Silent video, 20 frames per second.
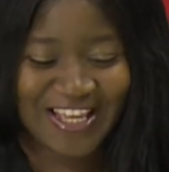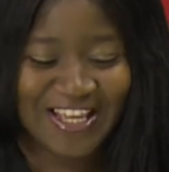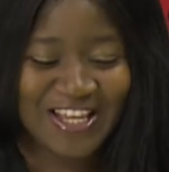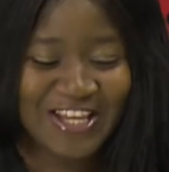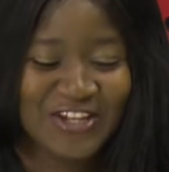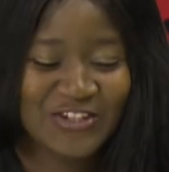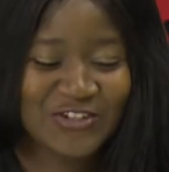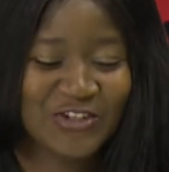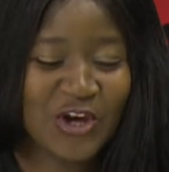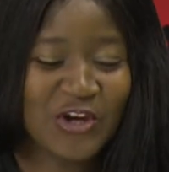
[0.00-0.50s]

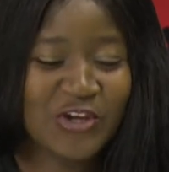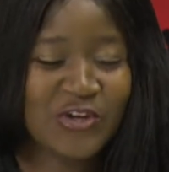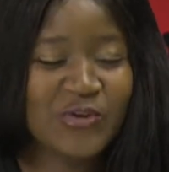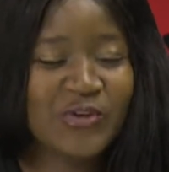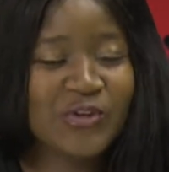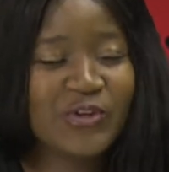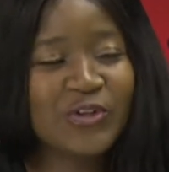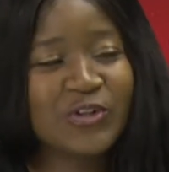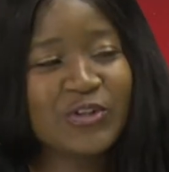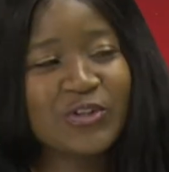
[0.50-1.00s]
So
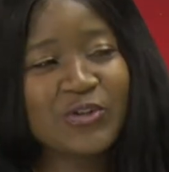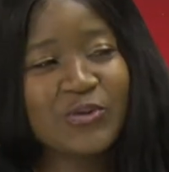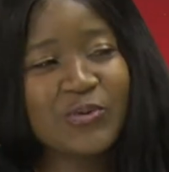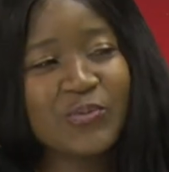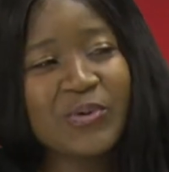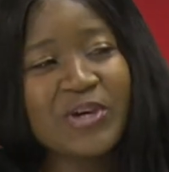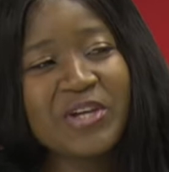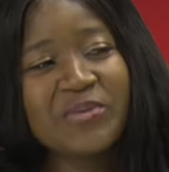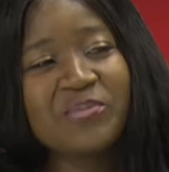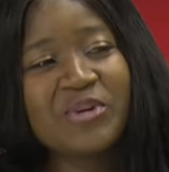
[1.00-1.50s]
you
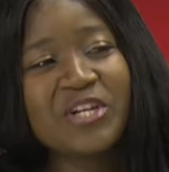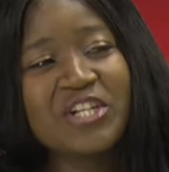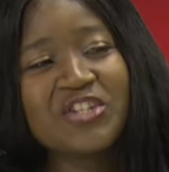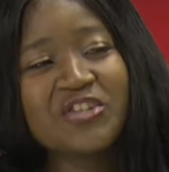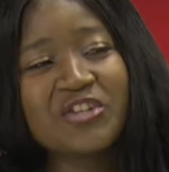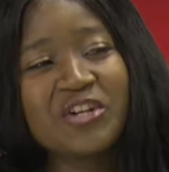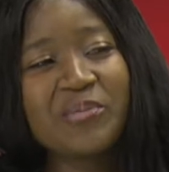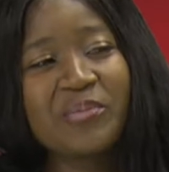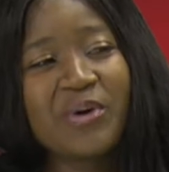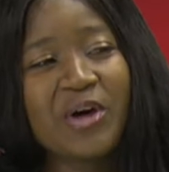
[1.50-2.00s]
made
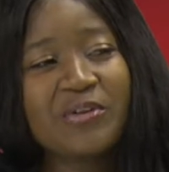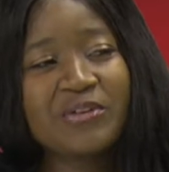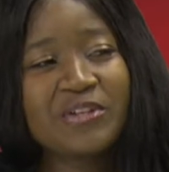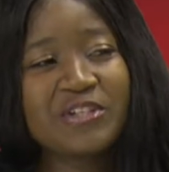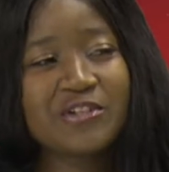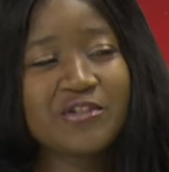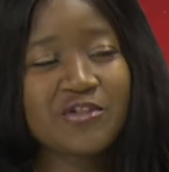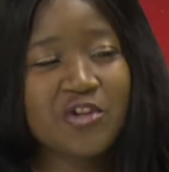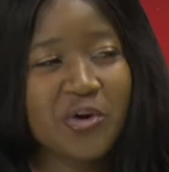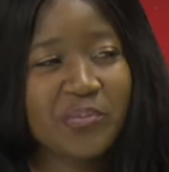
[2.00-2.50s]
mention about
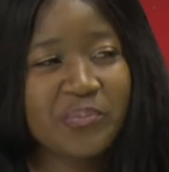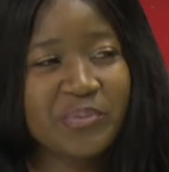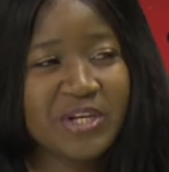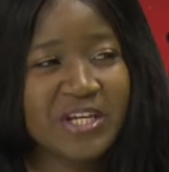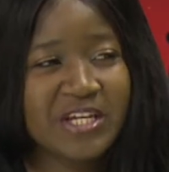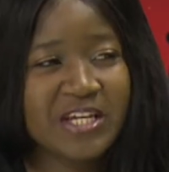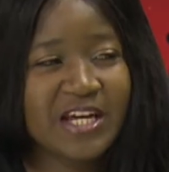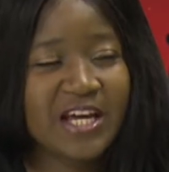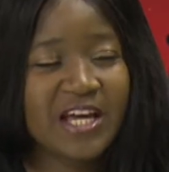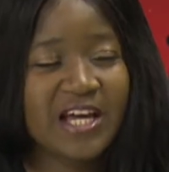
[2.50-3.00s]
this
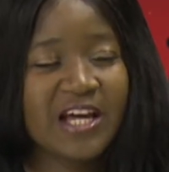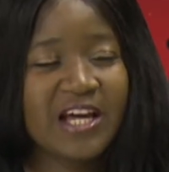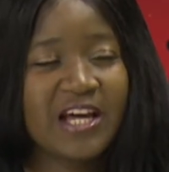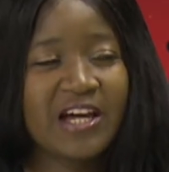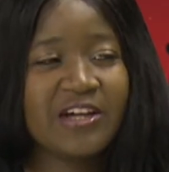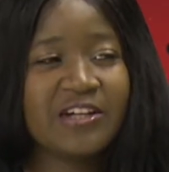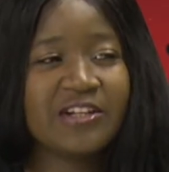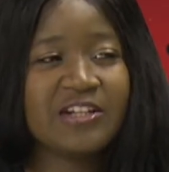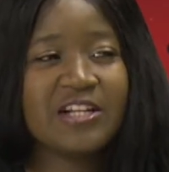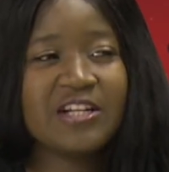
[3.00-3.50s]
topic
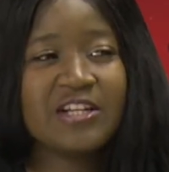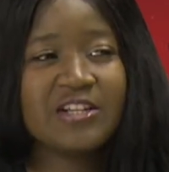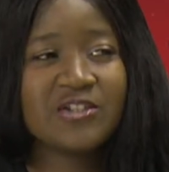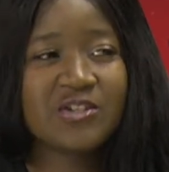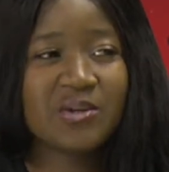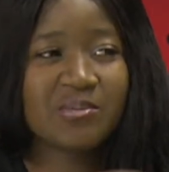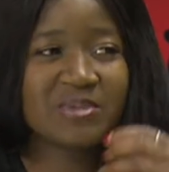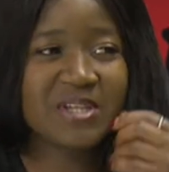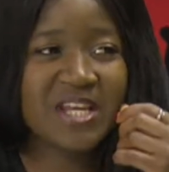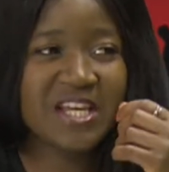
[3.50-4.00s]

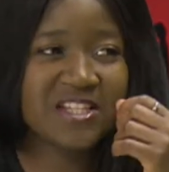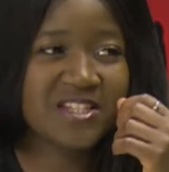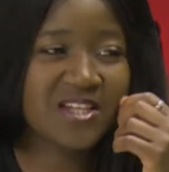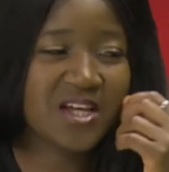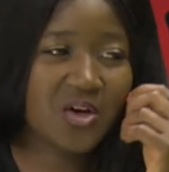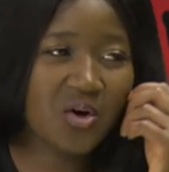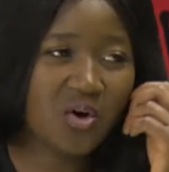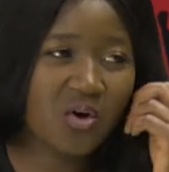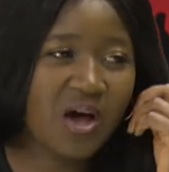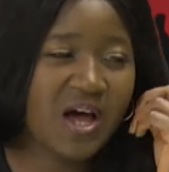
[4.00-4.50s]
some days
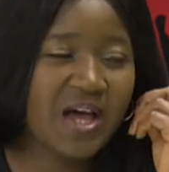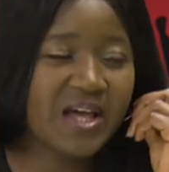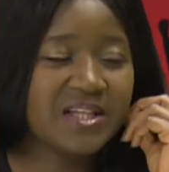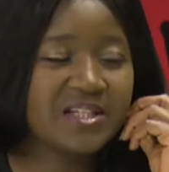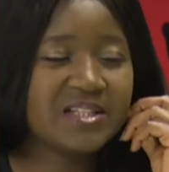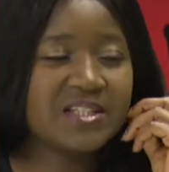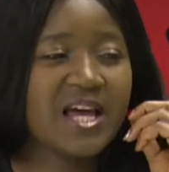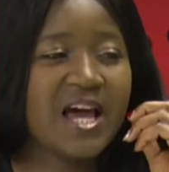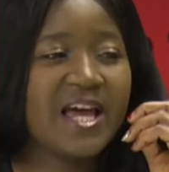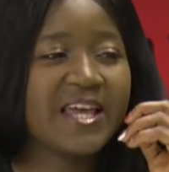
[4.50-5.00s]
ago,
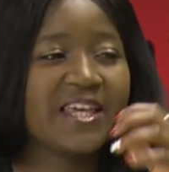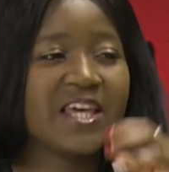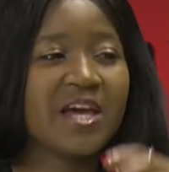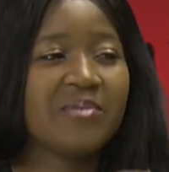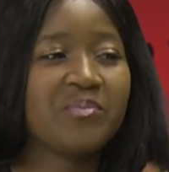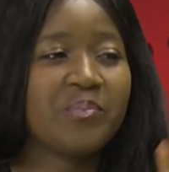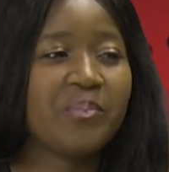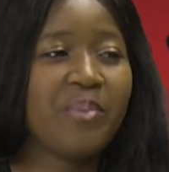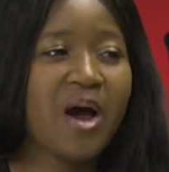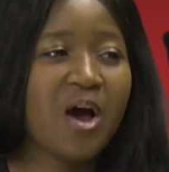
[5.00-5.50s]
and I
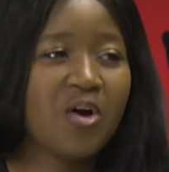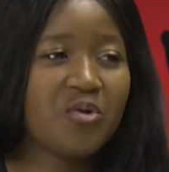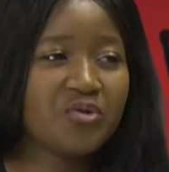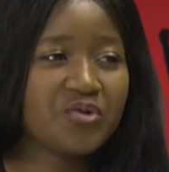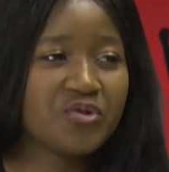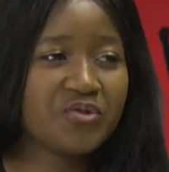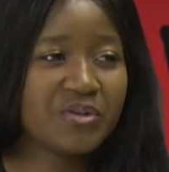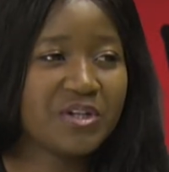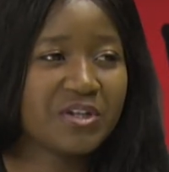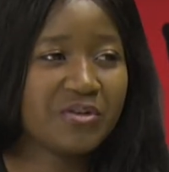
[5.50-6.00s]
kept
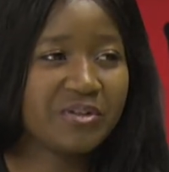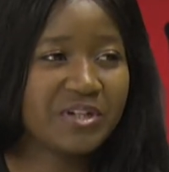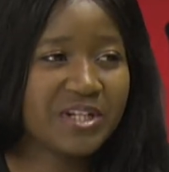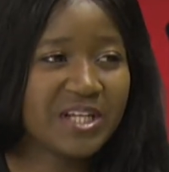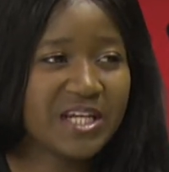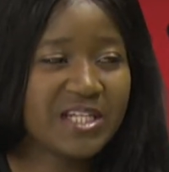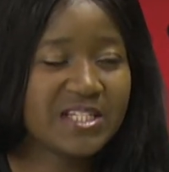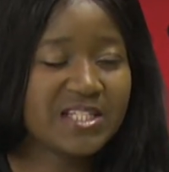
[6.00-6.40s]
pondering on it,